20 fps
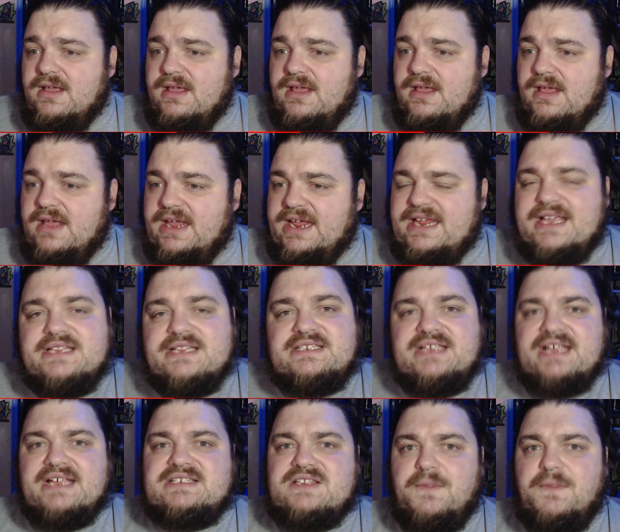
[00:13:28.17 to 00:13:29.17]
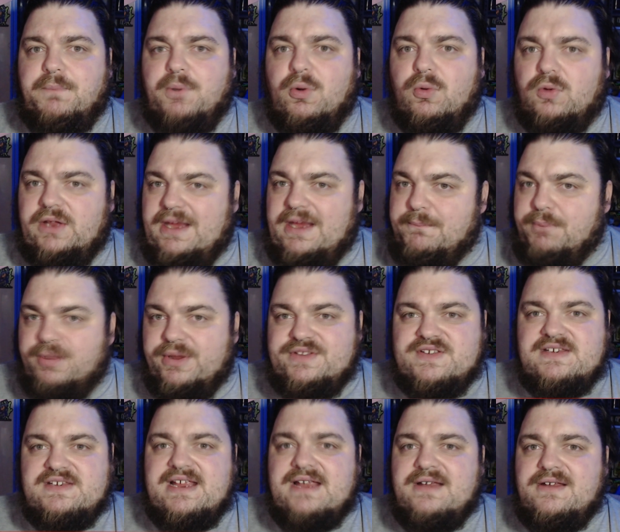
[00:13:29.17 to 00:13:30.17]
he can test the ball. He brings
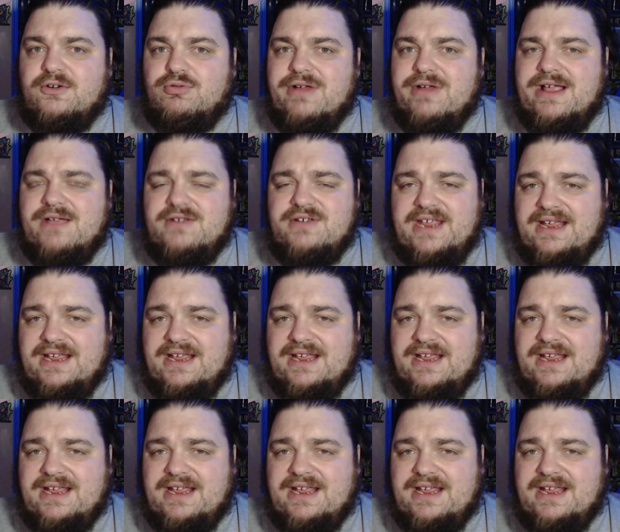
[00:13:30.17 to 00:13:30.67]
it down to ground.